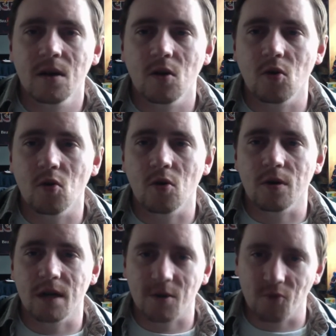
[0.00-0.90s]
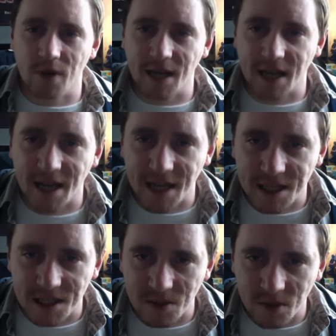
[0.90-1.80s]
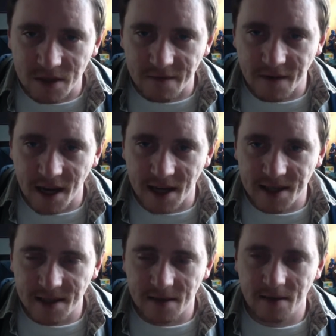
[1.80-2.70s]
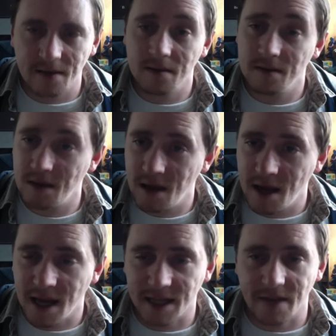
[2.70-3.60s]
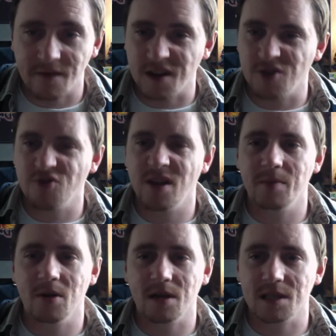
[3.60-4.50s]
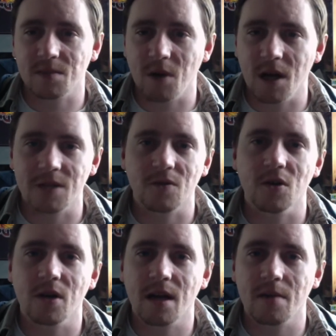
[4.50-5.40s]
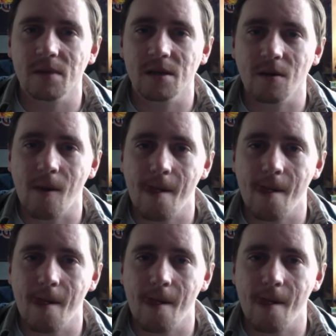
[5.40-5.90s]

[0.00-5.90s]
or like really get into someone's face and give like creep looking smiles or look at them. And